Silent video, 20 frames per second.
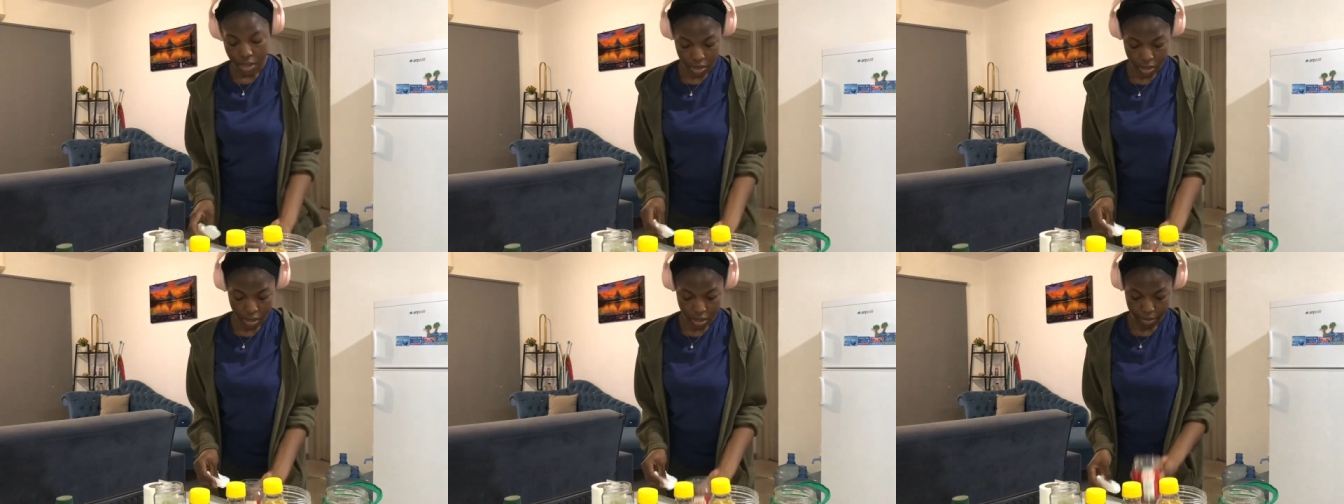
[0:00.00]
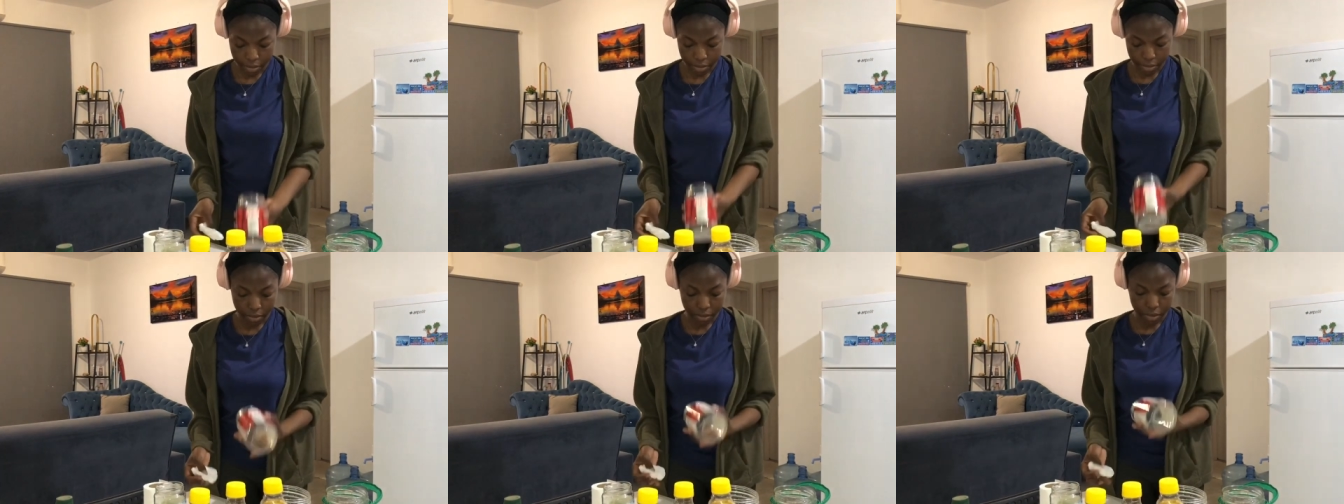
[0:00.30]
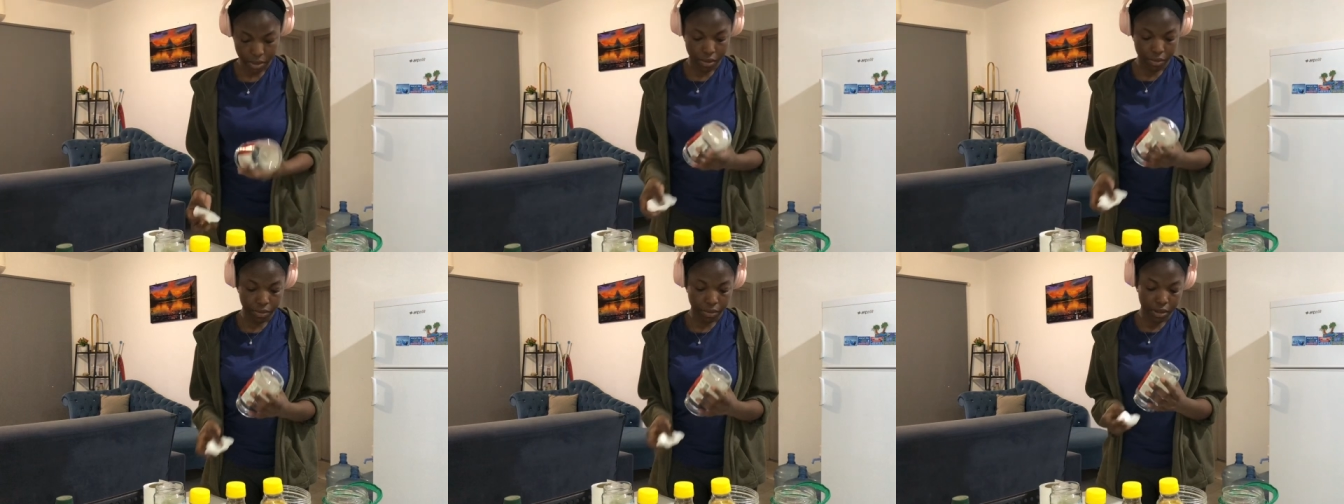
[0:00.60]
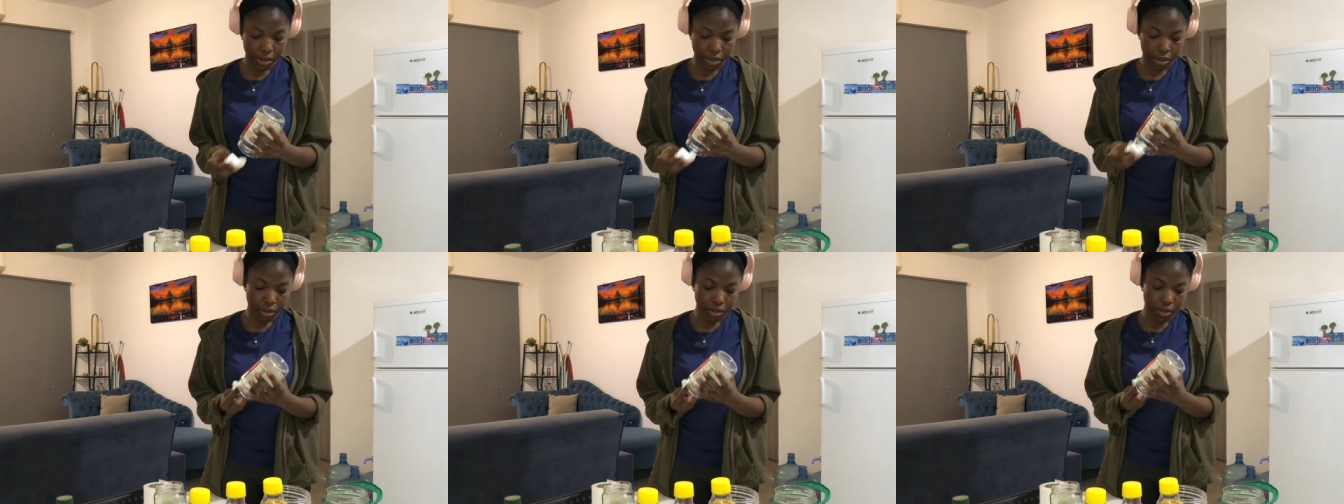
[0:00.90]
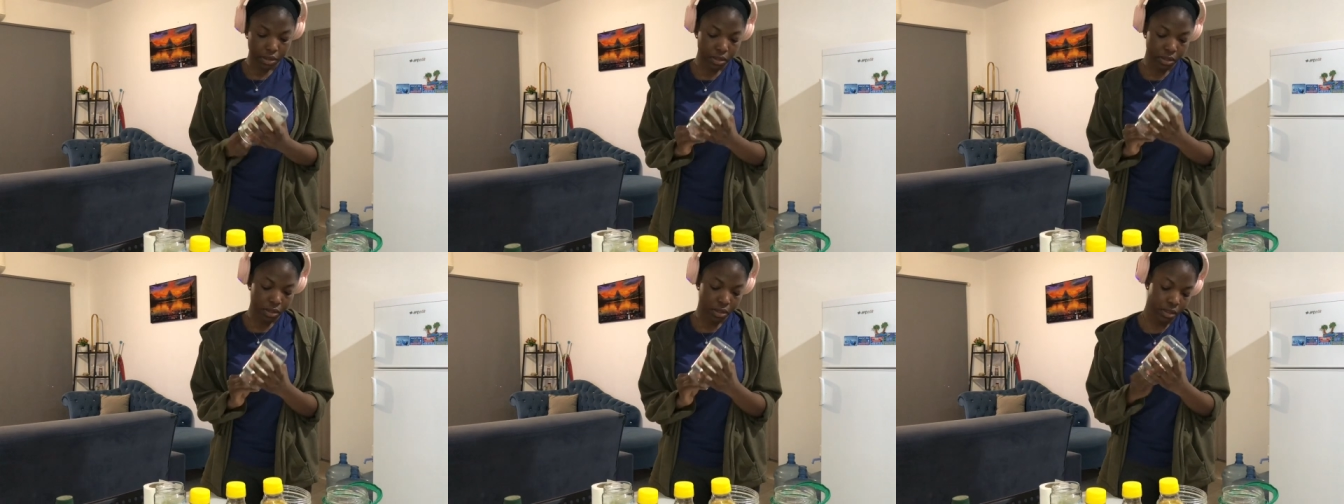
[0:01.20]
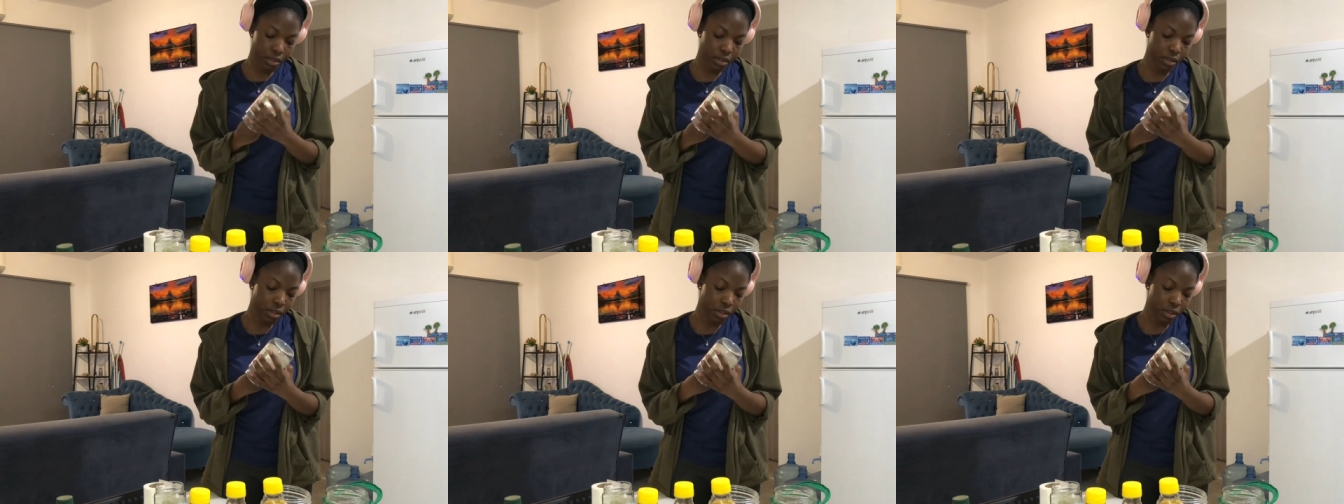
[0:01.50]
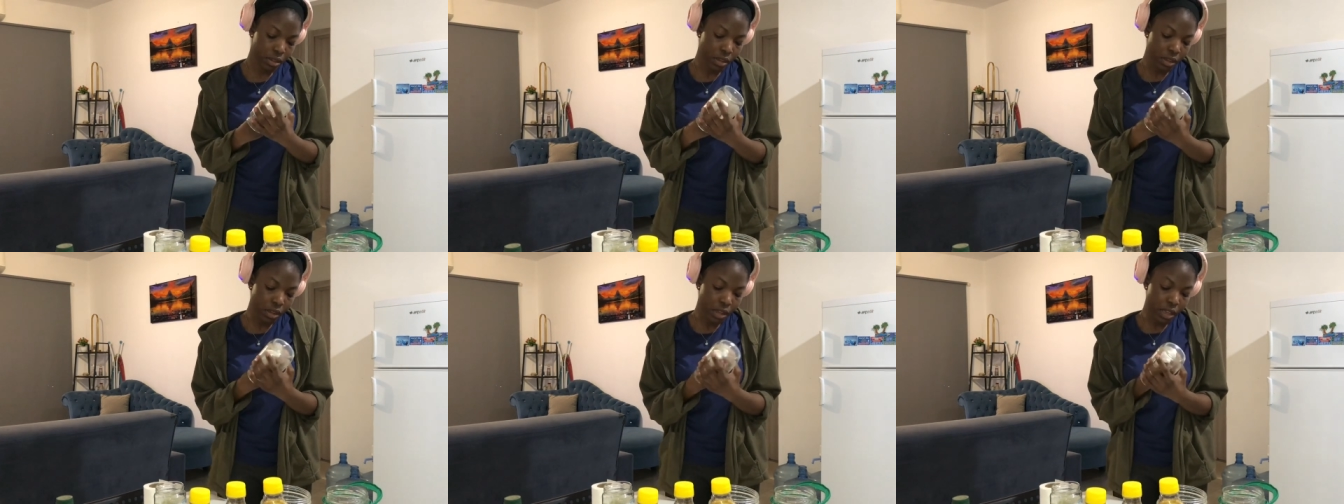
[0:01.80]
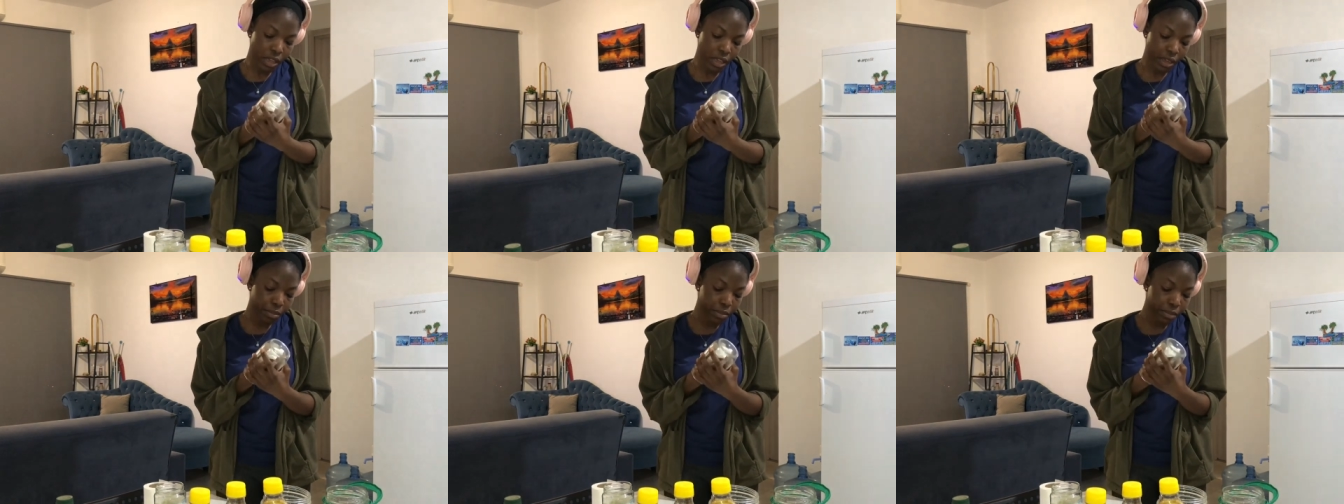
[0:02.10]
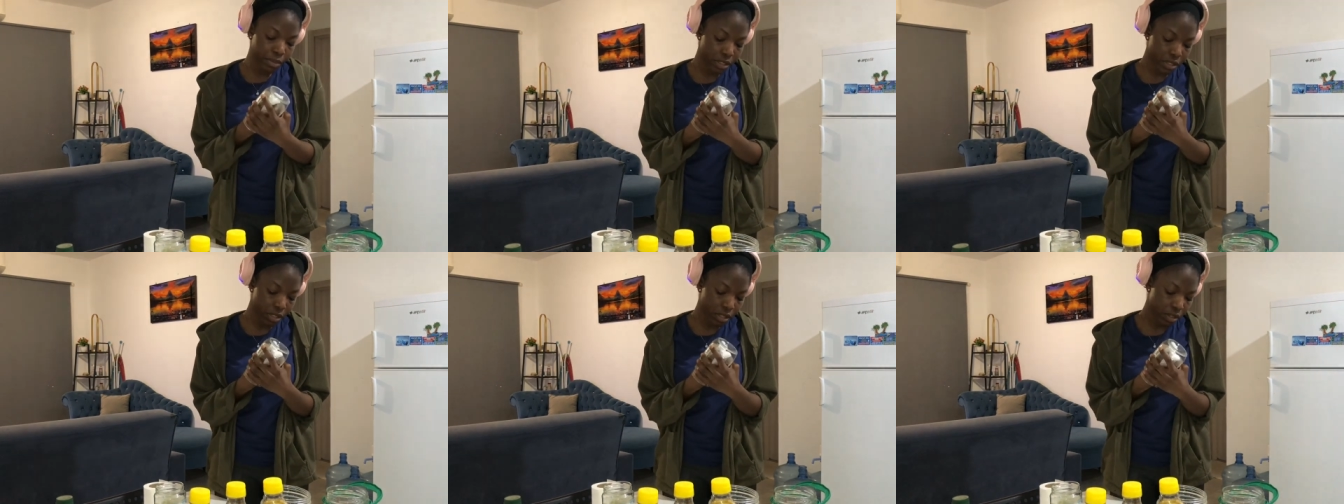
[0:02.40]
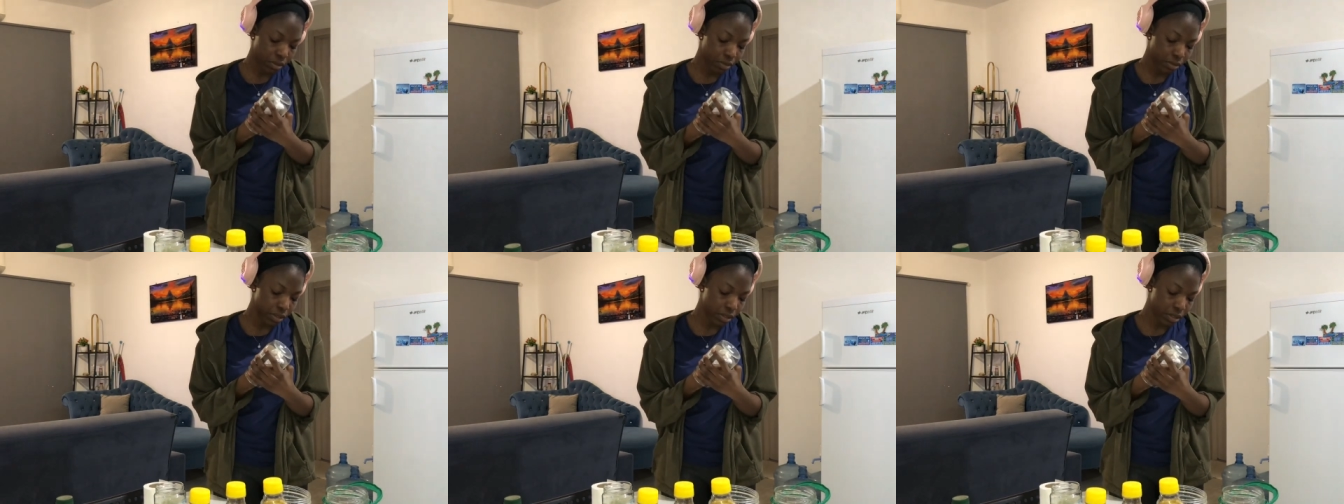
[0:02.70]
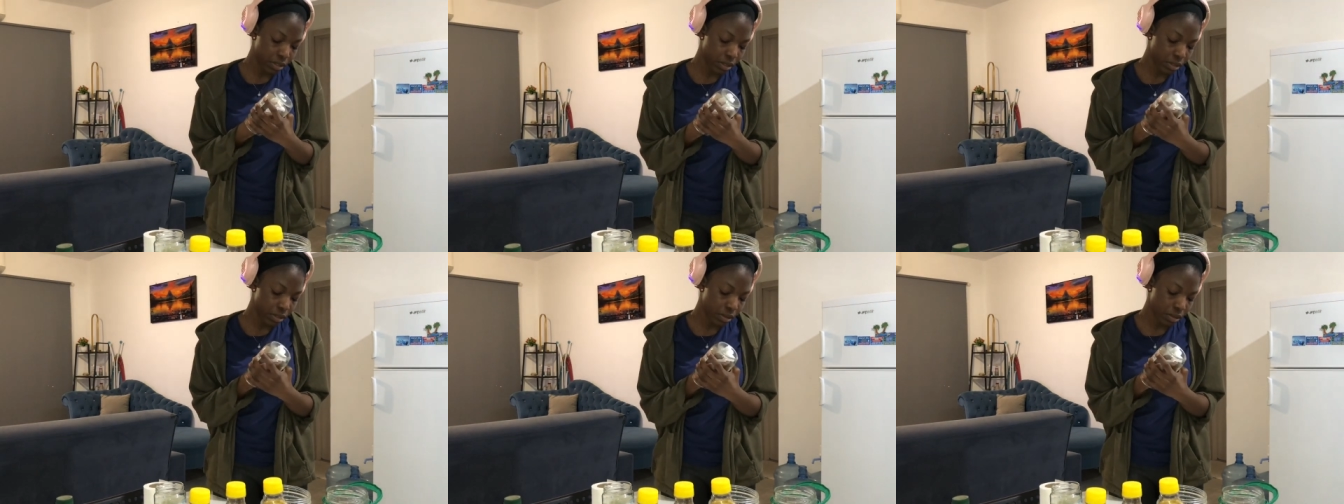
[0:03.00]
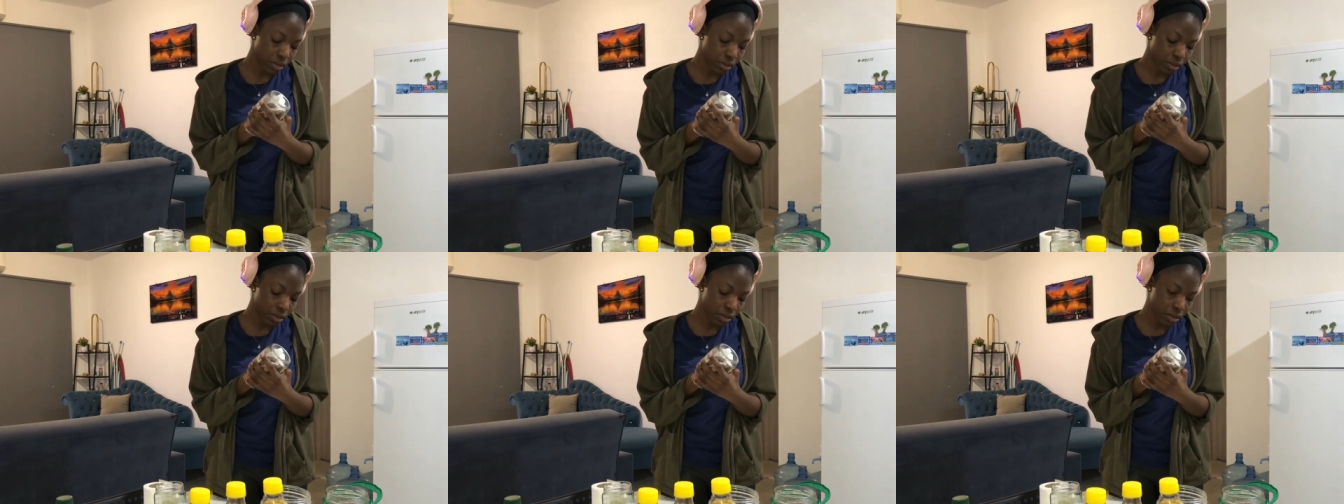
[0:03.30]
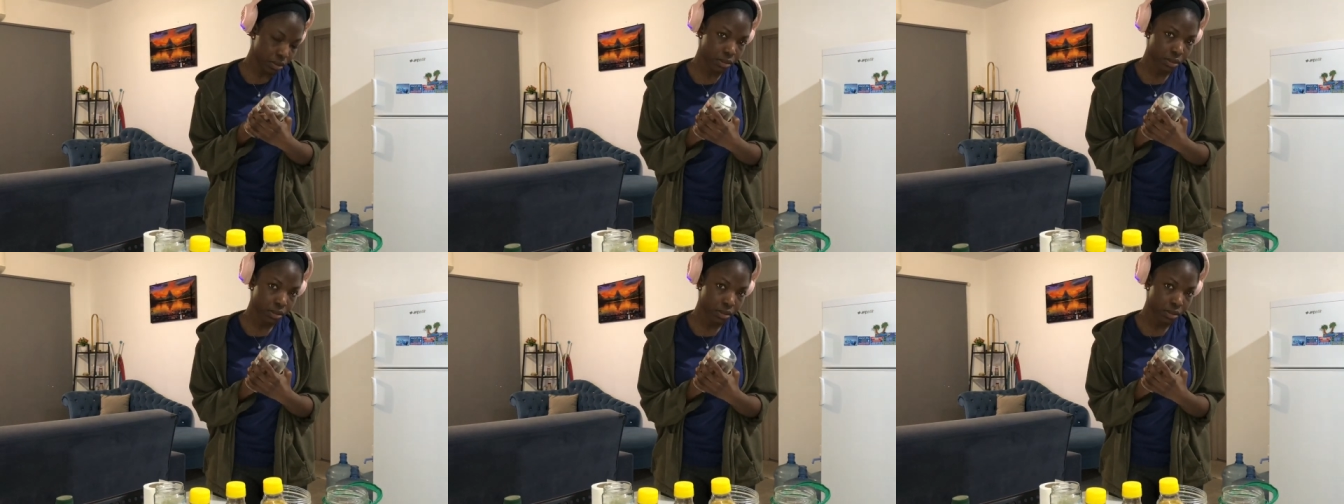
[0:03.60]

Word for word: um our empty what's it called